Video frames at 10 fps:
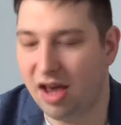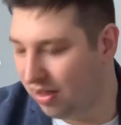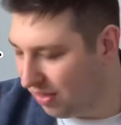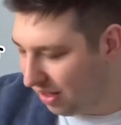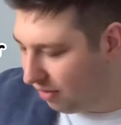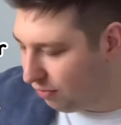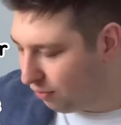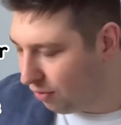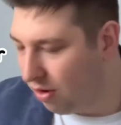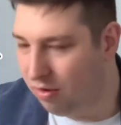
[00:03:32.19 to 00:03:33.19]
I think it's
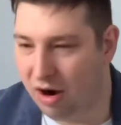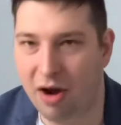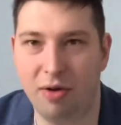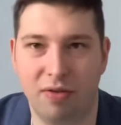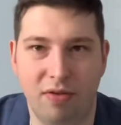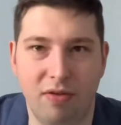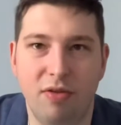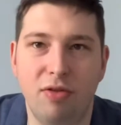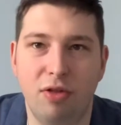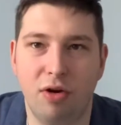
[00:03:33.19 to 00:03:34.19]
for around
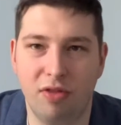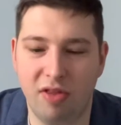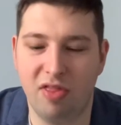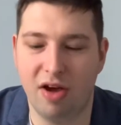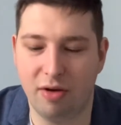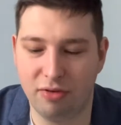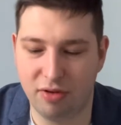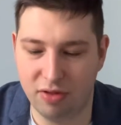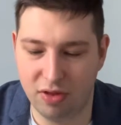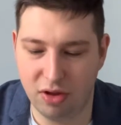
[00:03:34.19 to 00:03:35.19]

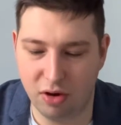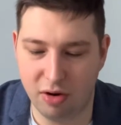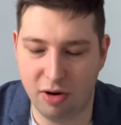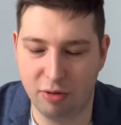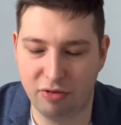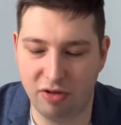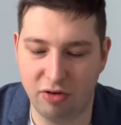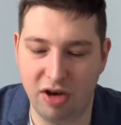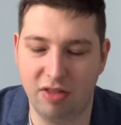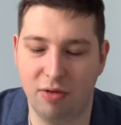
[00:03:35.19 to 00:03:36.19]
30,000 euros that you
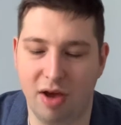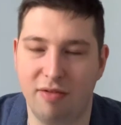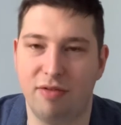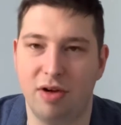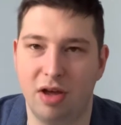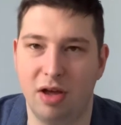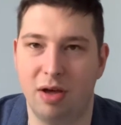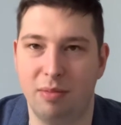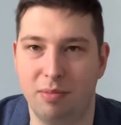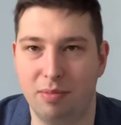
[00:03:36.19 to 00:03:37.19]
need to have
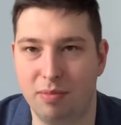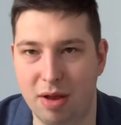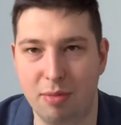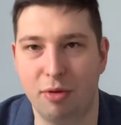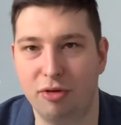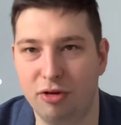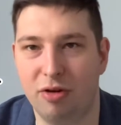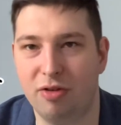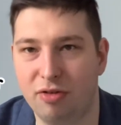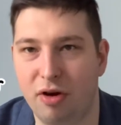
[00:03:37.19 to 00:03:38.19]
minimal
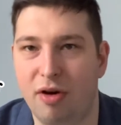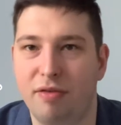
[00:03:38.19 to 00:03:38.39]
insurance of.